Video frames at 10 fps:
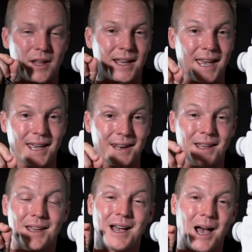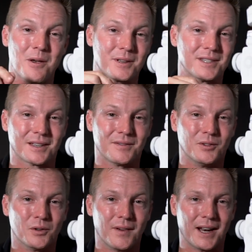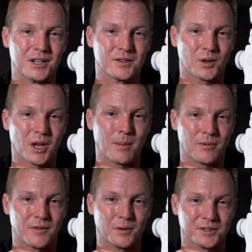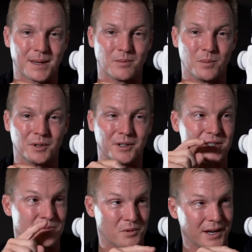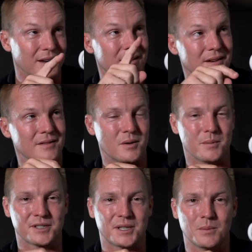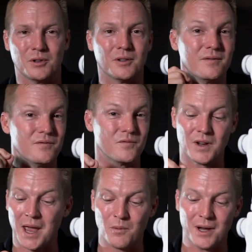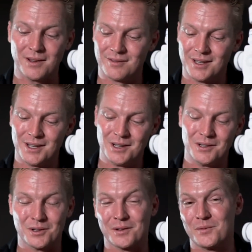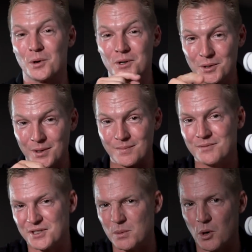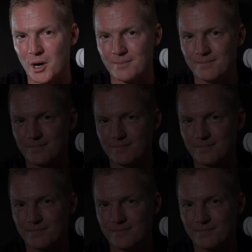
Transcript: And again, how you can take full advantage of your camera phone's capabilities right from this gimbal. Can't wait. Looking forward to it. See you tomorrow.